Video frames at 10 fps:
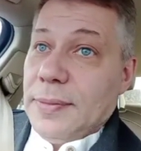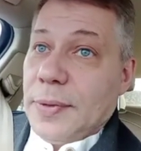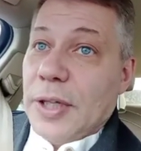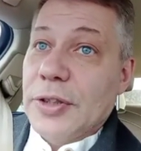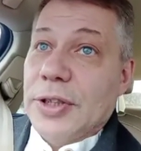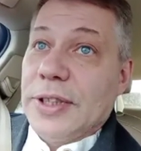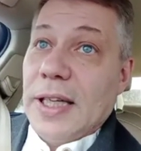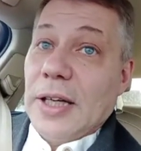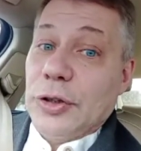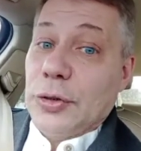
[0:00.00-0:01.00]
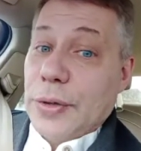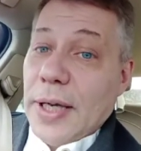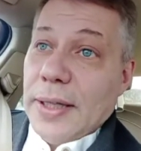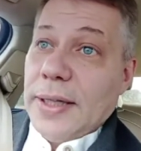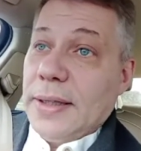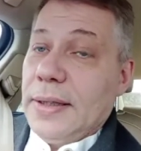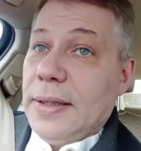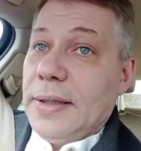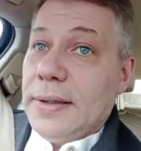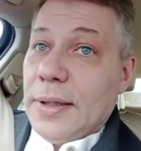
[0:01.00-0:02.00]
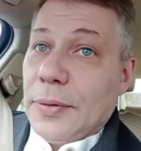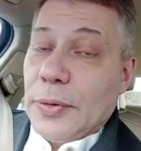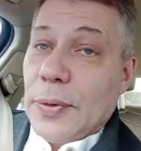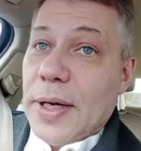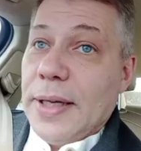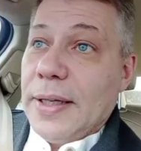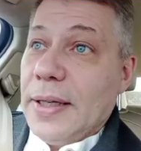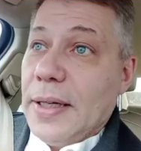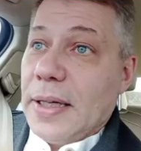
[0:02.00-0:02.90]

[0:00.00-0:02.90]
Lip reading: Countries like Australia that were running